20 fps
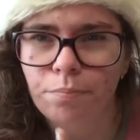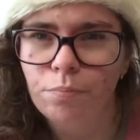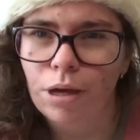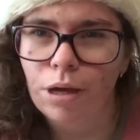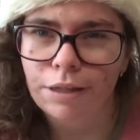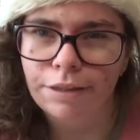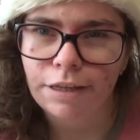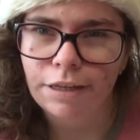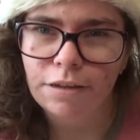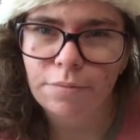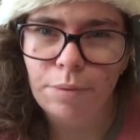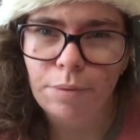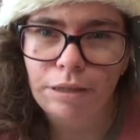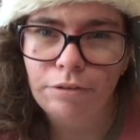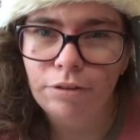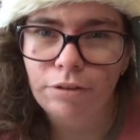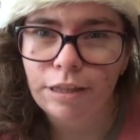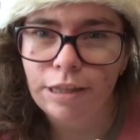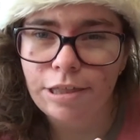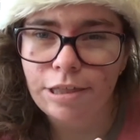think
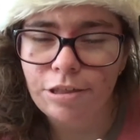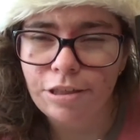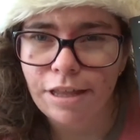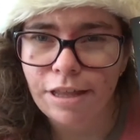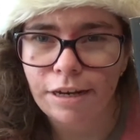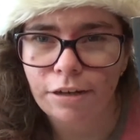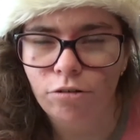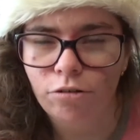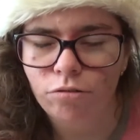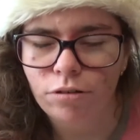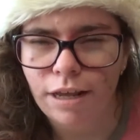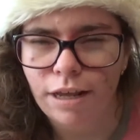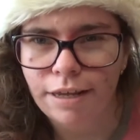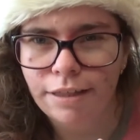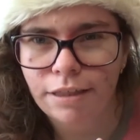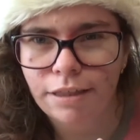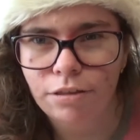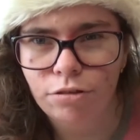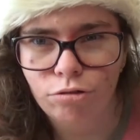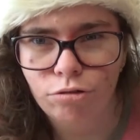Medved is then
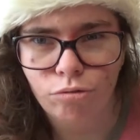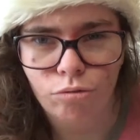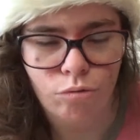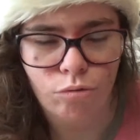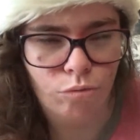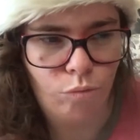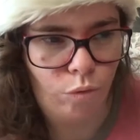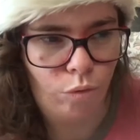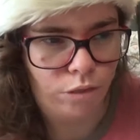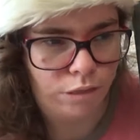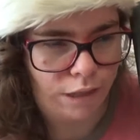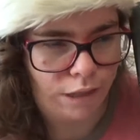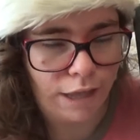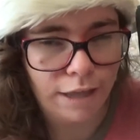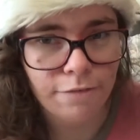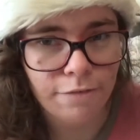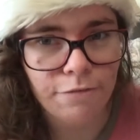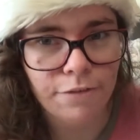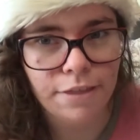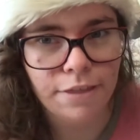connected to
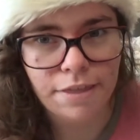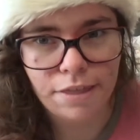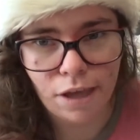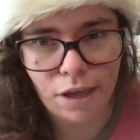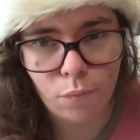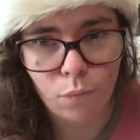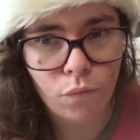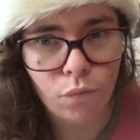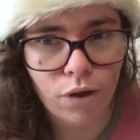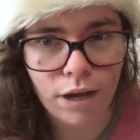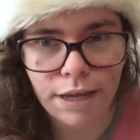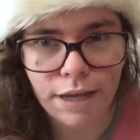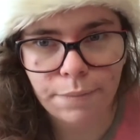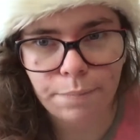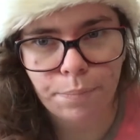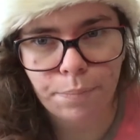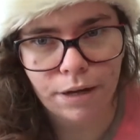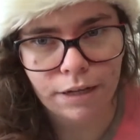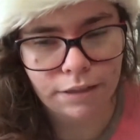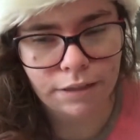life in some way,
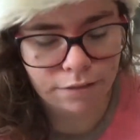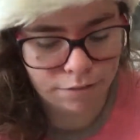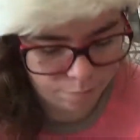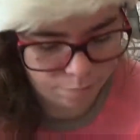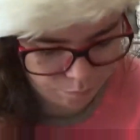but